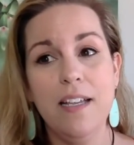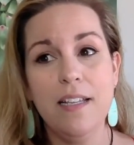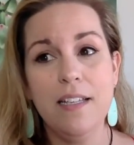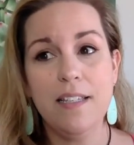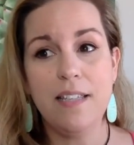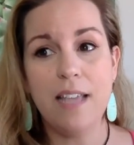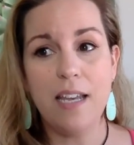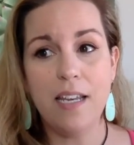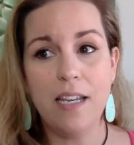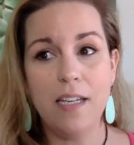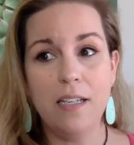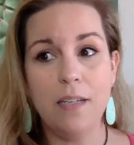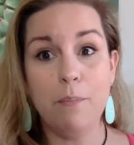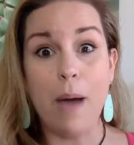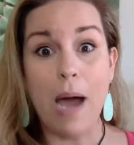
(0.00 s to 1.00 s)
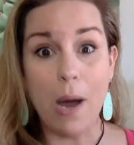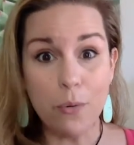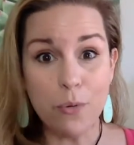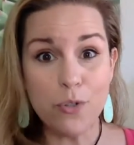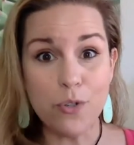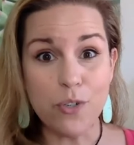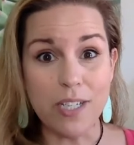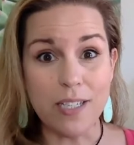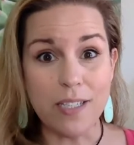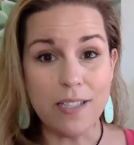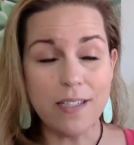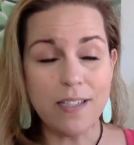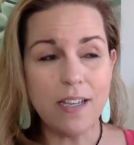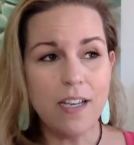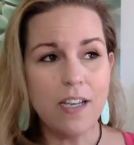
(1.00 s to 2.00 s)
setting
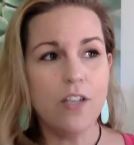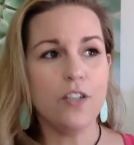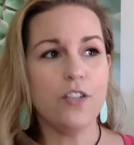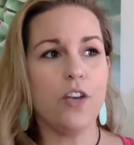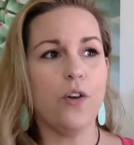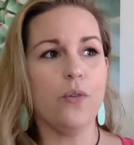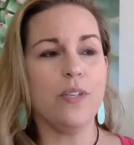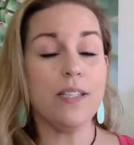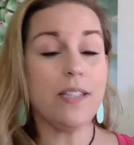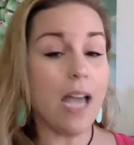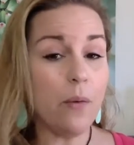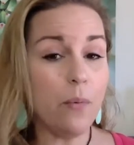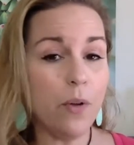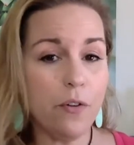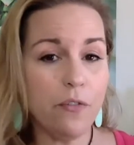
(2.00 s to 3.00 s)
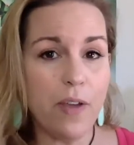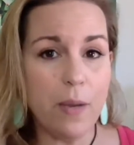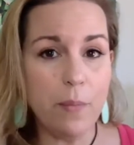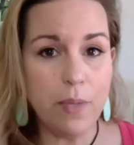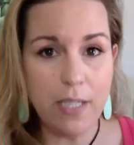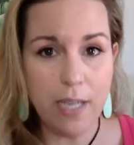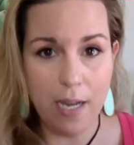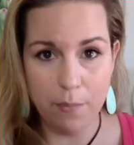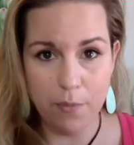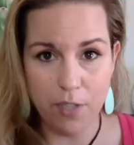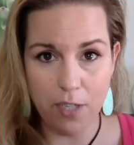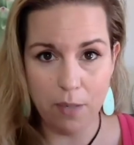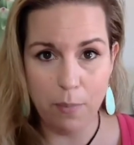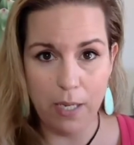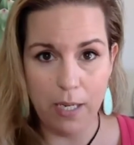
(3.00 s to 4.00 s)
boundaries. So decide what your family time is
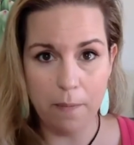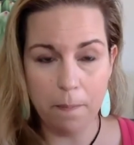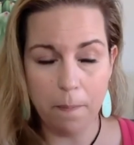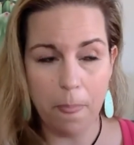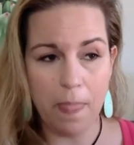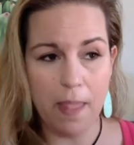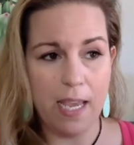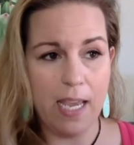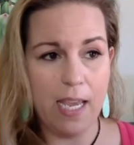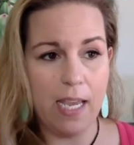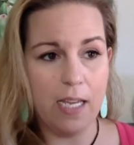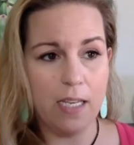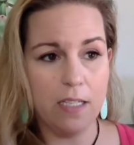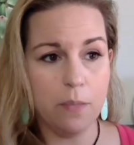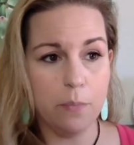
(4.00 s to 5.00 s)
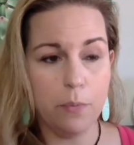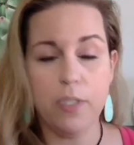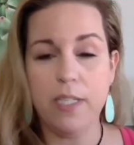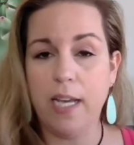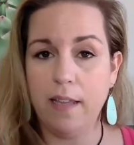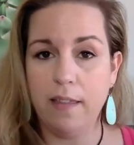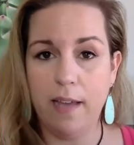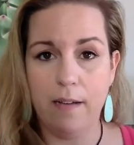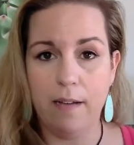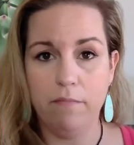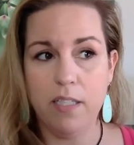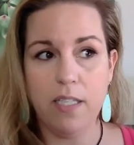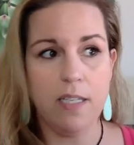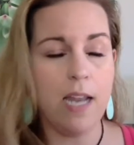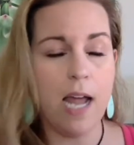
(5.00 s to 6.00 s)
going to be and protect that.
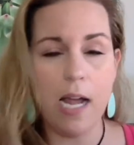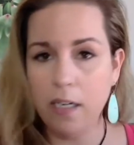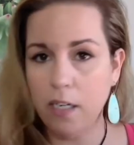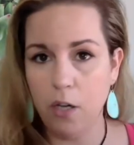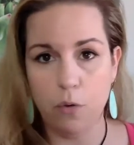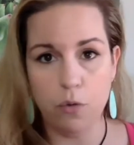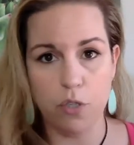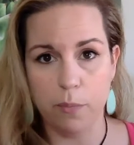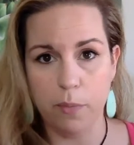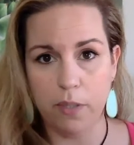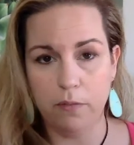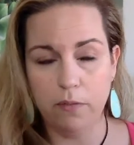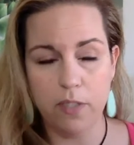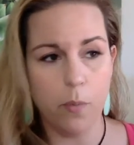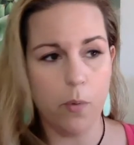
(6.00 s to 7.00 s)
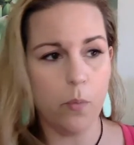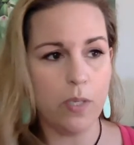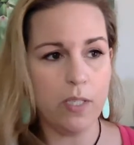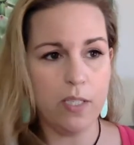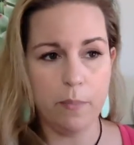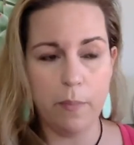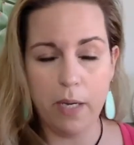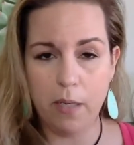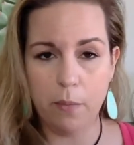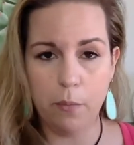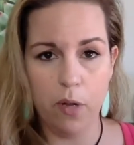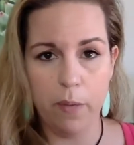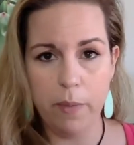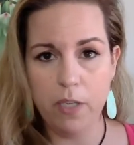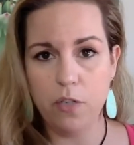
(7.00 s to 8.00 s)
It's a non-negotiable. Someone wants to make an
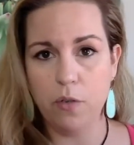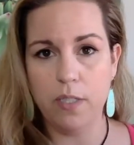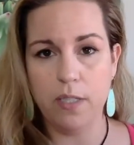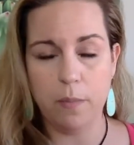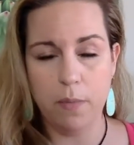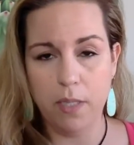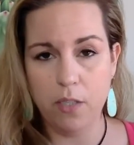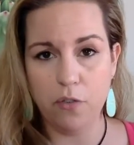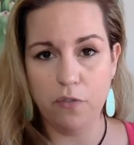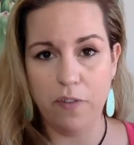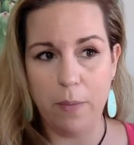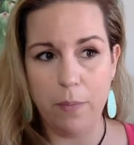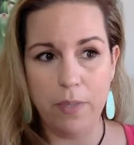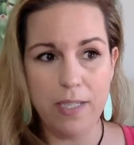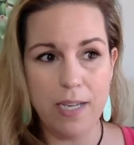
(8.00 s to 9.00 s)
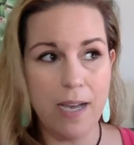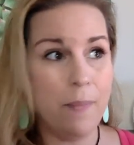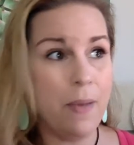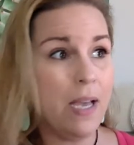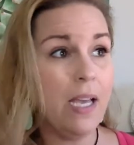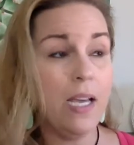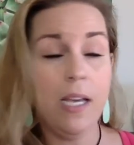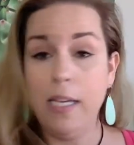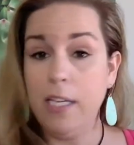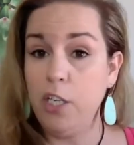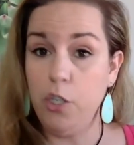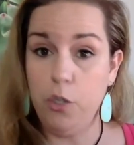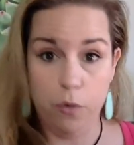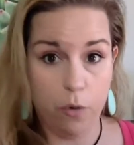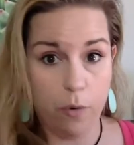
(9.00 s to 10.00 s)
appointment during something that's your family time.
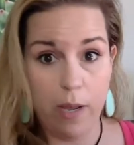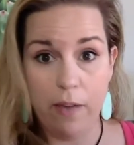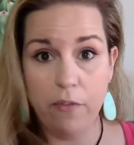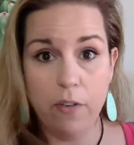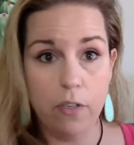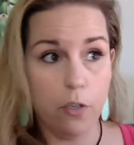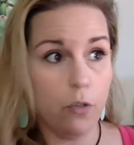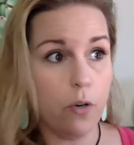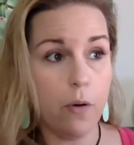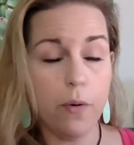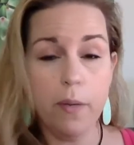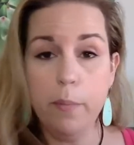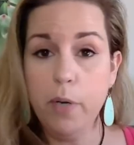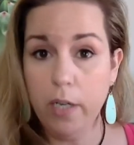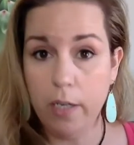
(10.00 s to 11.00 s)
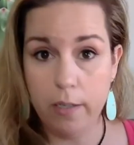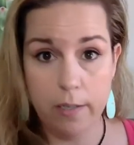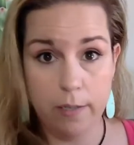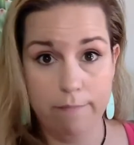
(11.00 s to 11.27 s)
You don't have it. You're already booked.